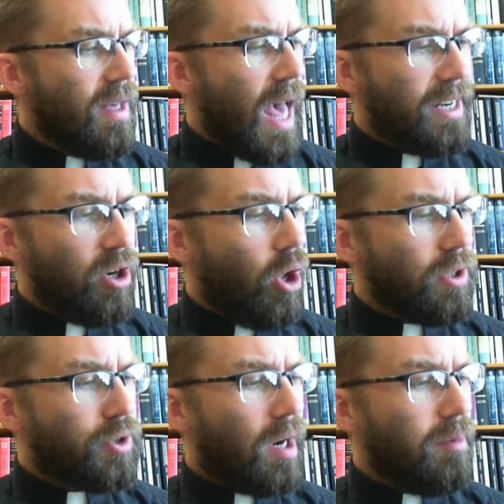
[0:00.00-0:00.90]
and in
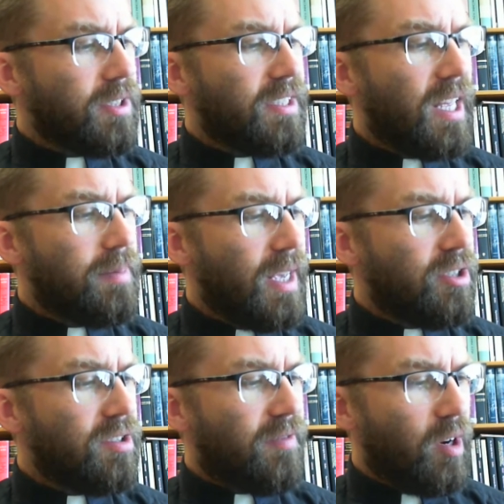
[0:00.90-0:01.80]
all troubles and
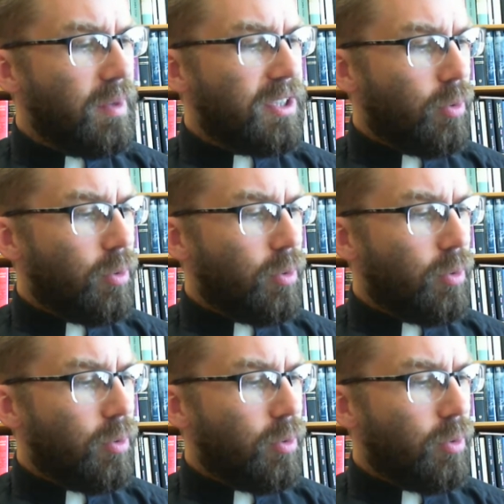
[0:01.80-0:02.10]
temptations firmly